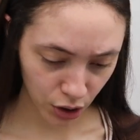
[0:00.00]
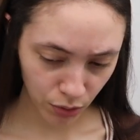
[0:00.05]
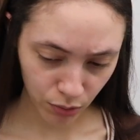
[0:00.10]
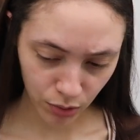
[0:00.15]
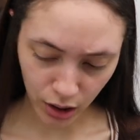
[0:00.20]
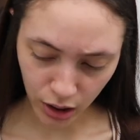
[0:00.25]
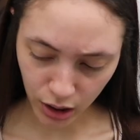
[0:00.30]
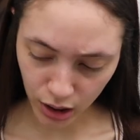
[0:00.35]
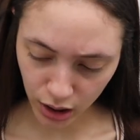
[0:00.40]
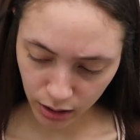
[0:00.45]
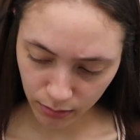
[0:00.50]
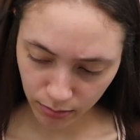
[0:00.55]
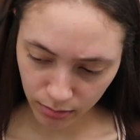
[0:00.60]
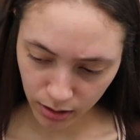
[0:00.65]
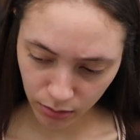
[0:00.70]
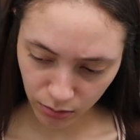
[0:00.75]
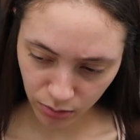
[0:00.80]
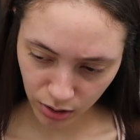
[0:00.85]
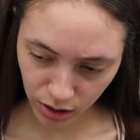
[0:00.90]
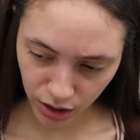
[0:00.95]
too dark,
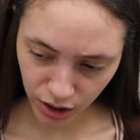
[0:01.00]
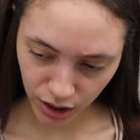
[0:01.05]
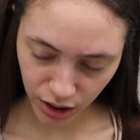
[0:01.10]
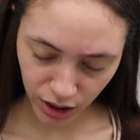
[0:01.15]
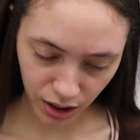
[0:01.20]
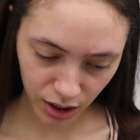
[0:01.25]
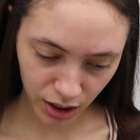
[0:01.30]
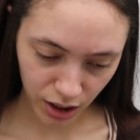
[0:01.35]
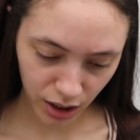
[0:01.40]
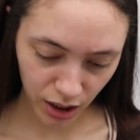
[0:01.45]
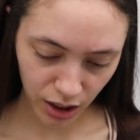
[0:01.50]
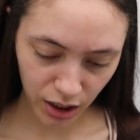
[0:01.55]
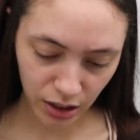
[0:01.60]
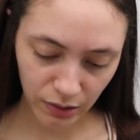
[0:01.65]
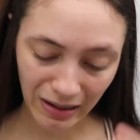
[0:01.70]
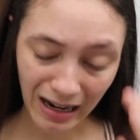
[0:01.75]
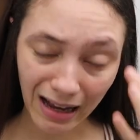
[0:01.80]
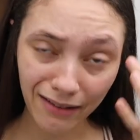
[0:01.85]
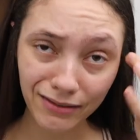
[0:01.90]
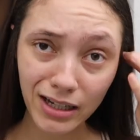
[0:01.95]
but we're just gonna
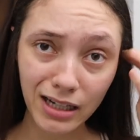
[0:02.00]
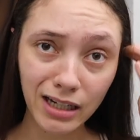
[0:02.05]
do it. I've